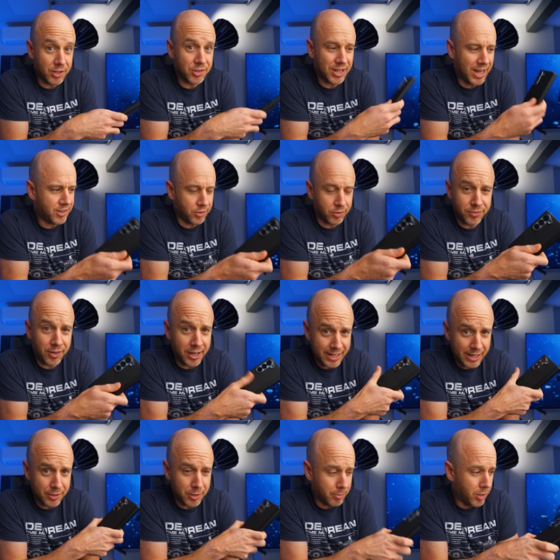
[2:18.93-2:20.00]
Because as you'll find
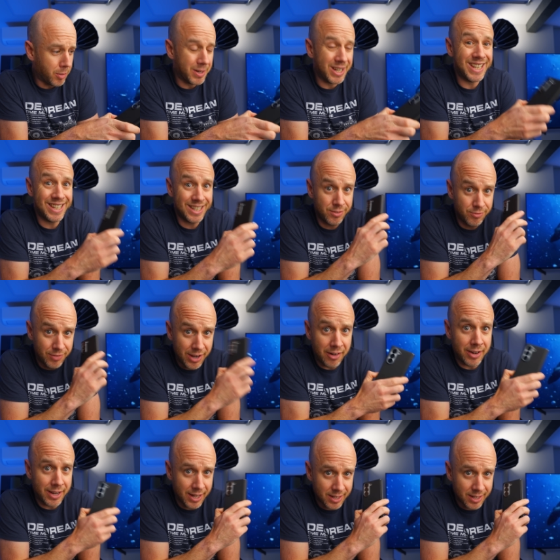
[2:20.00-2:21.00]
out in a moment, it is very